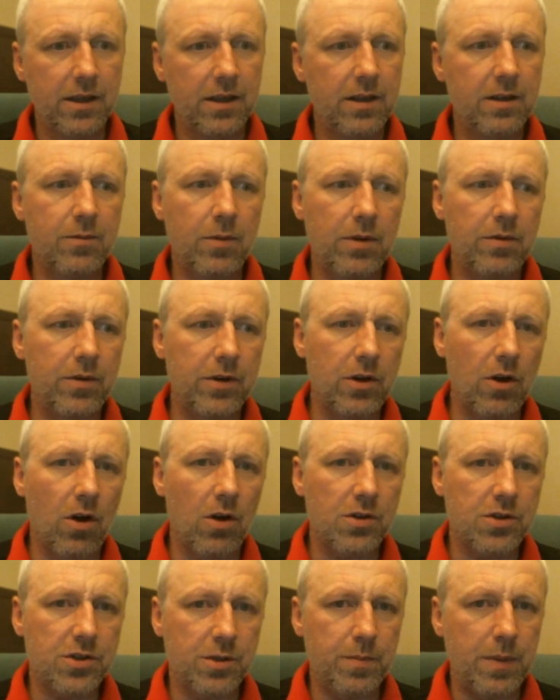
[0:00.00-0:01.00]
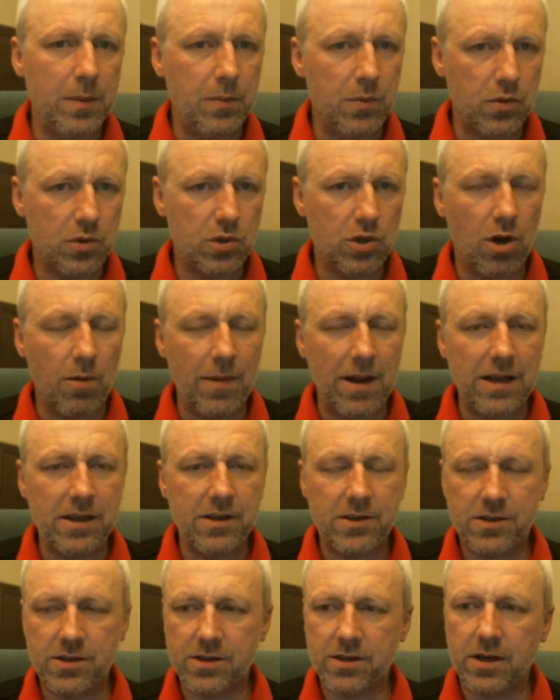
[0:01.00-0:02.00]
with regards to people's
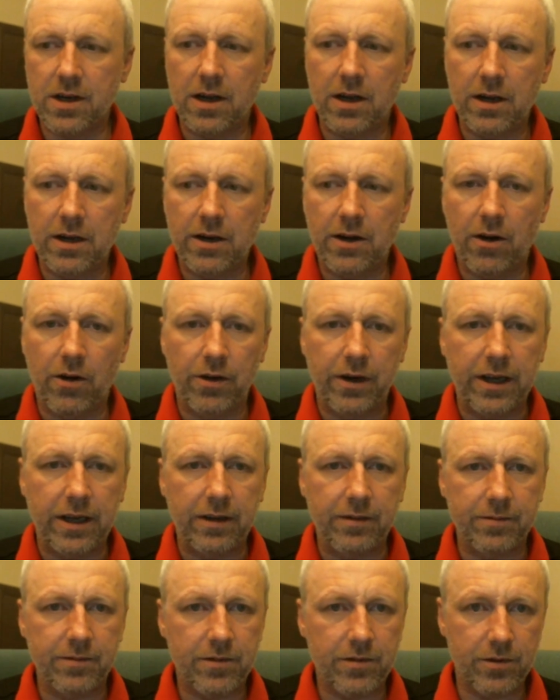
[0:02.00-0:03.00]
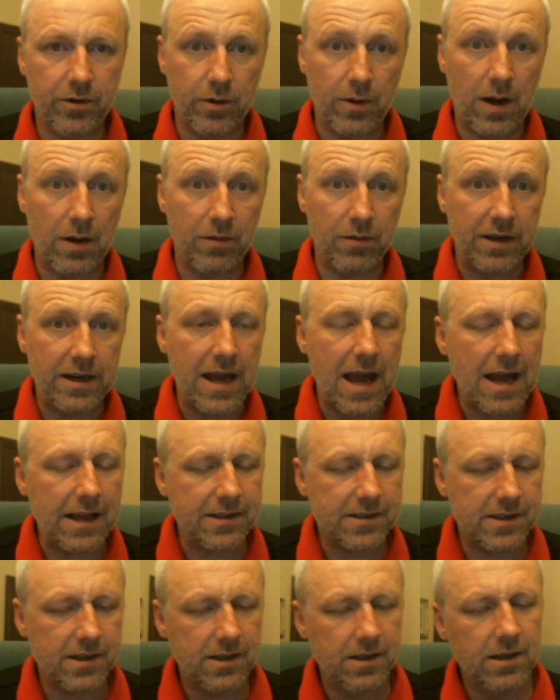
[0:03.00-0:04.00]
comments on it throughout the
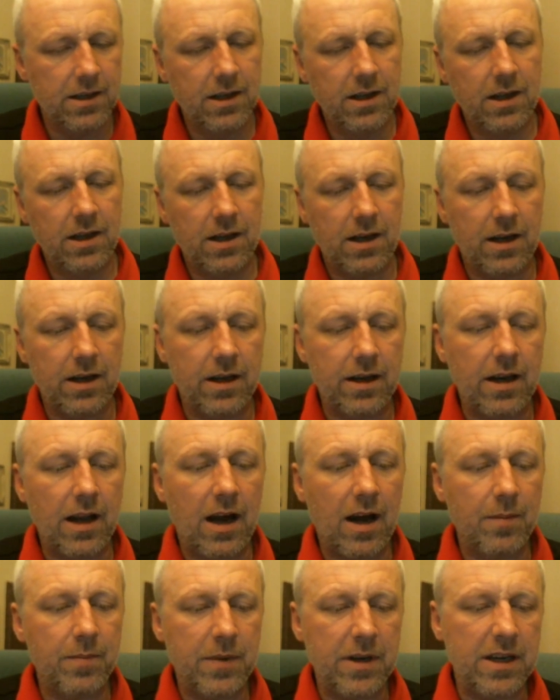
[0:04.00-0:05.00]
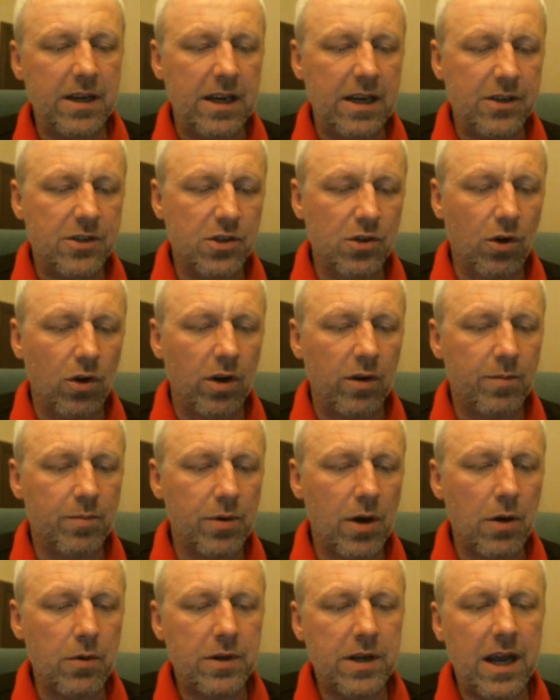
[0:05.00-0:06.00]
net. It sort of
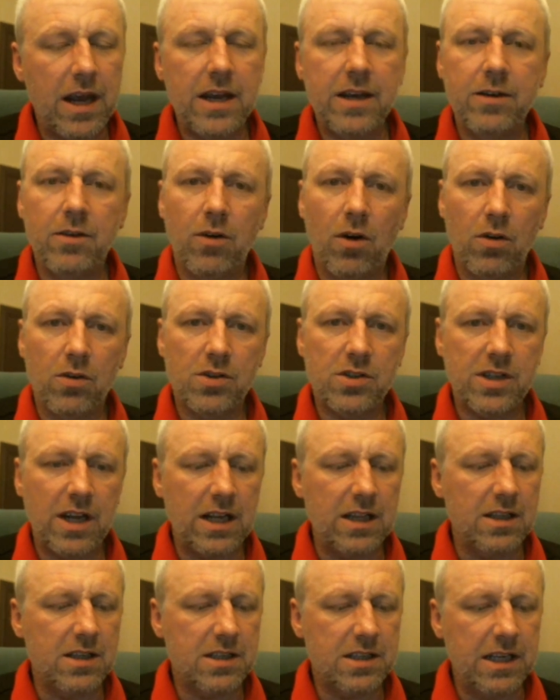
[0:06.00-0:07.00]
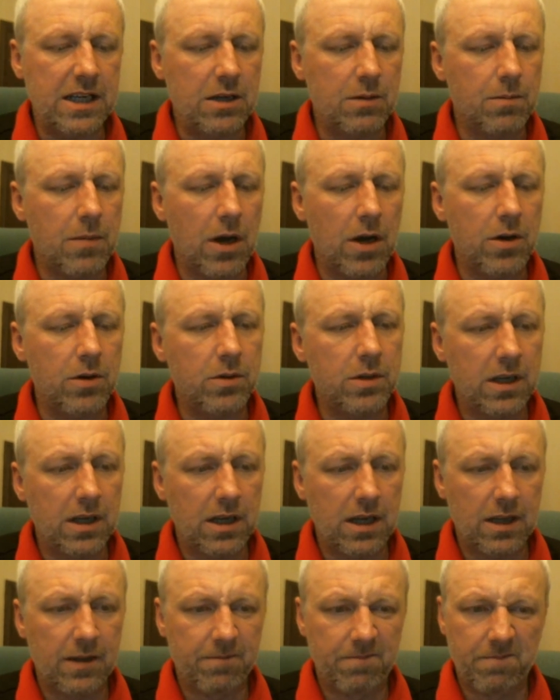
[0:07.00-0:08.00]
broke in on stainless steel mode
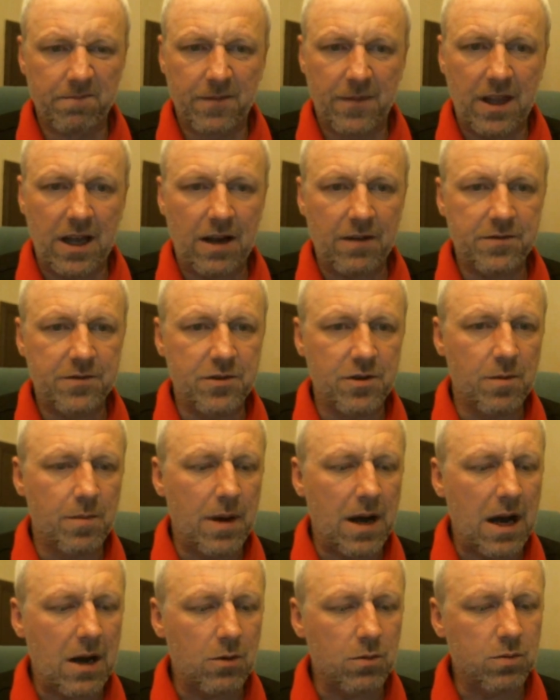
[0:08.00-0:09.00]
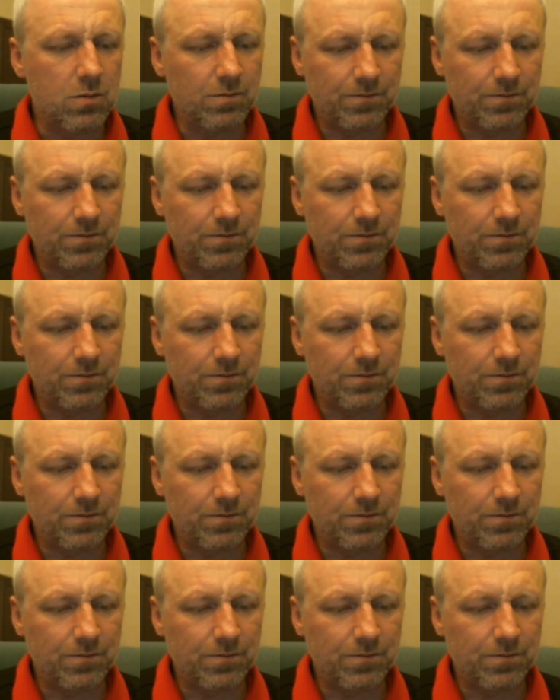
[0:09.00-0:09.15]
after about